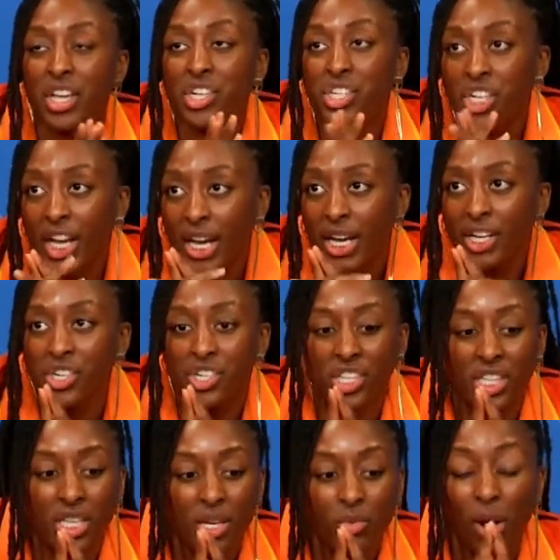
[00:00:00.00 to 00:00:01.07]
change
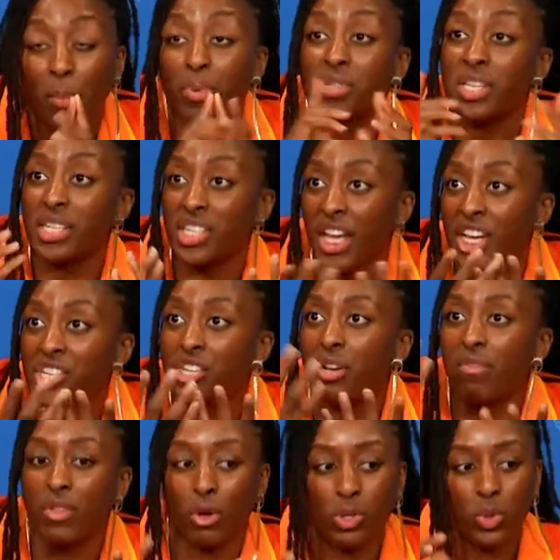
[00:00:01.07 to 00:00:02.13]
the representation of